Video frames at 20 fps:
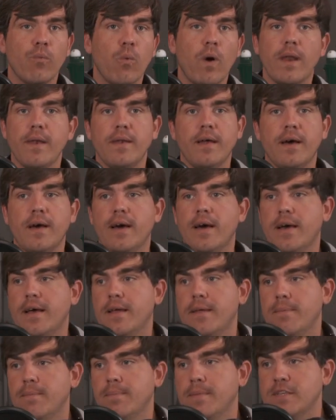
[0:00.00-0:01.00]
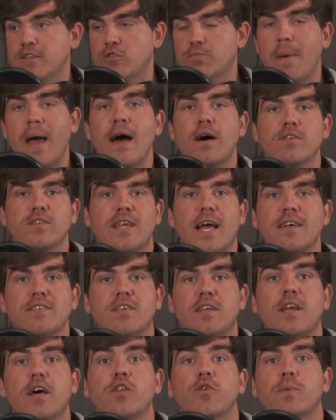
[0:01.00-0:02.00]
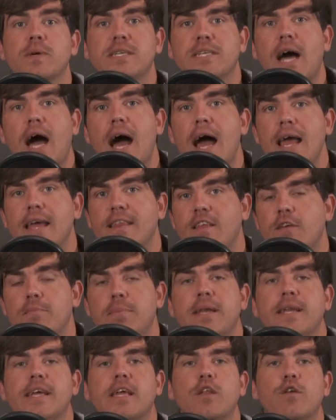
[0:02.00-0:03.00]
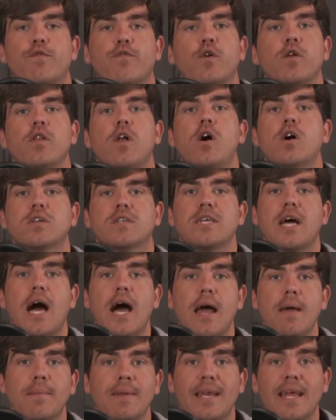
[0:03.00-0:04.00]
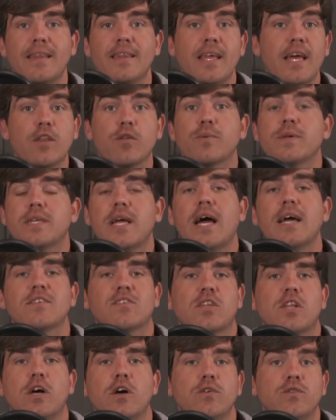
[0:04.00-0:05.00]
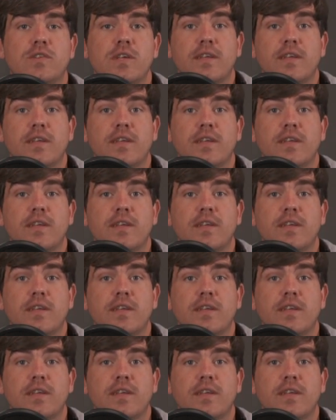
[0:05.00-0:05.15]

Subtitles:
one spouse has another one die and they've been together for a long time and the other one dies close,